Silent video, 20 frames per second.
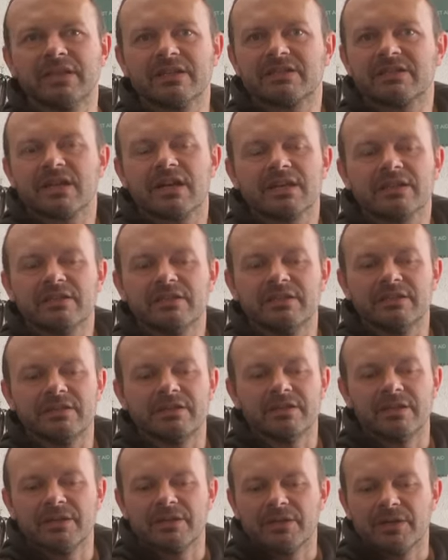Exactly.
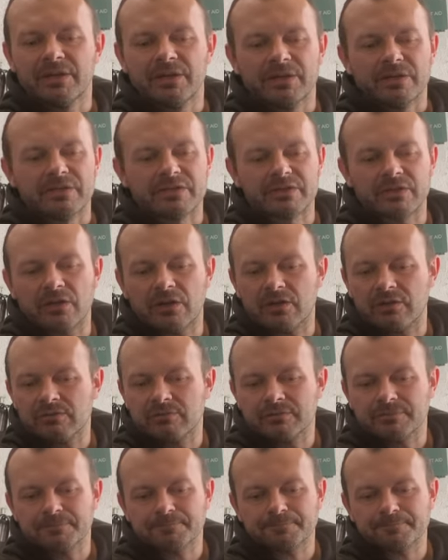
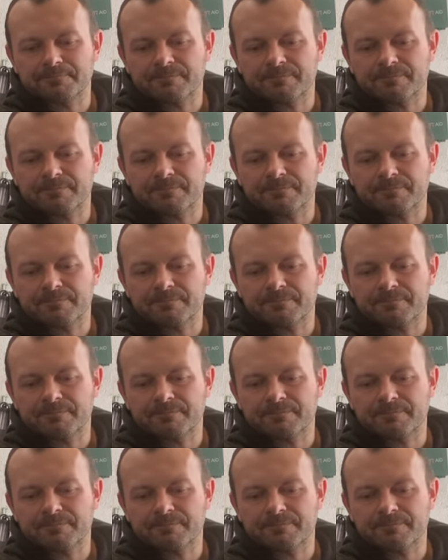So